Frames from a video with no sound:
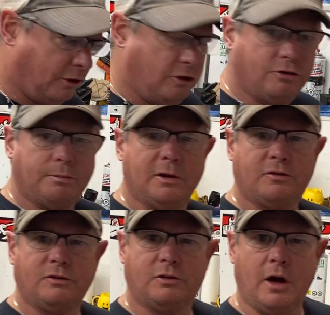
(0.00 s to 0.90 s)
use the
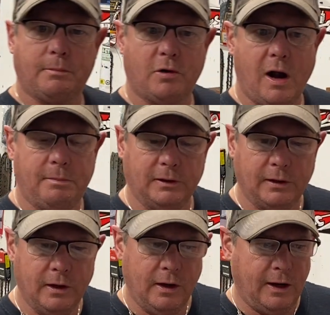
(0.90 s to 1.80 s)
piston stop
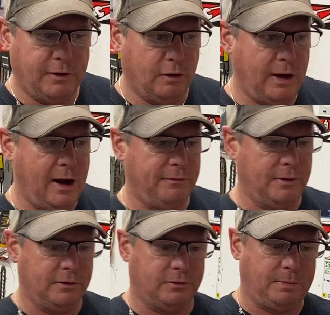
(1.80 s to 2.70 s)
properly. And don't have
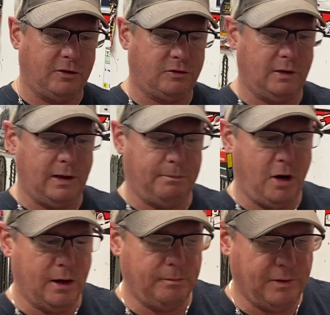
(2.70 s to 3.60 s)
this piston at
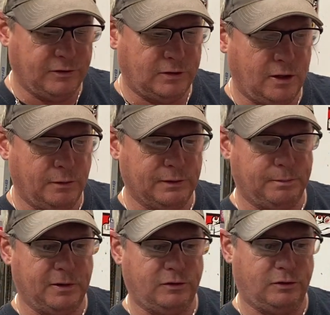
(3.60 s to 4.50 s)
bottom to center with the
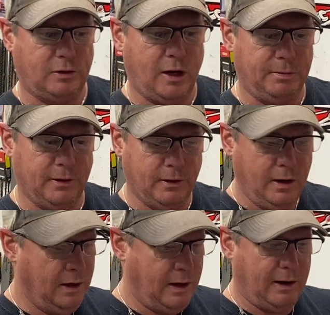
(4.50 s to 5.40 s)
piston stop in
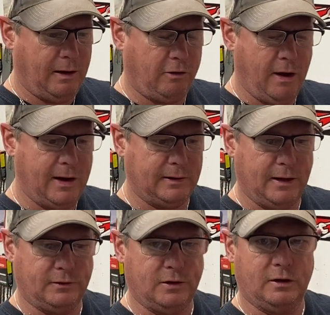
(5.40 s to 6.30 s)
and crank
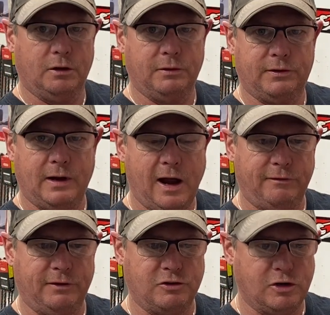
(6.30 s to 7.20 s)
that sucker with a
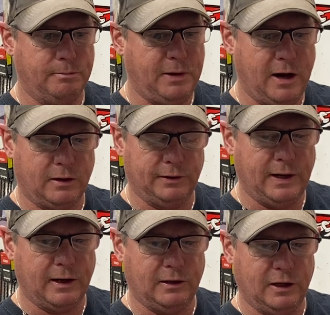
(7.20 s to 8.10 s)
half inch impact on
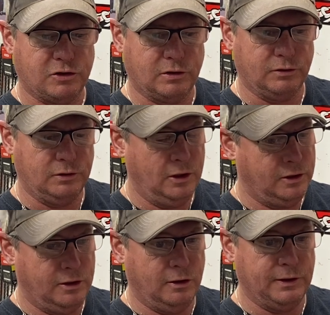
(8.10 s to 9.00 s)
that clutch, because
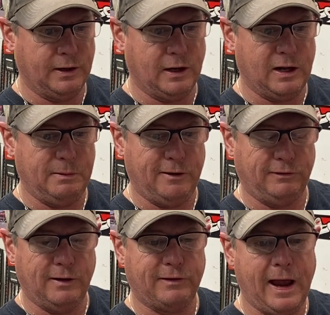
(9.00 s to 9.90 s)
you know they got to come off
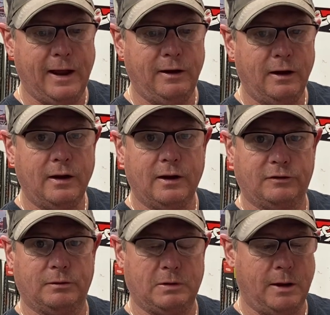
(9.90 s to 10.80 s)
left hand and
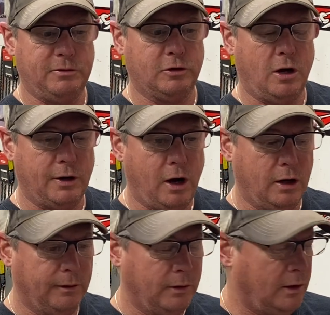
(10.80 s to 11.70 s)
sometimes they're on
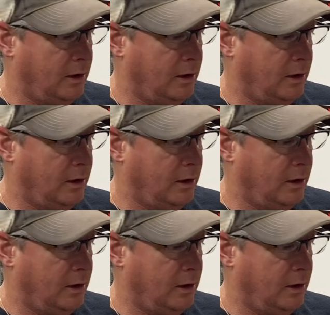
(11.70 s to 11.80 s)
hard.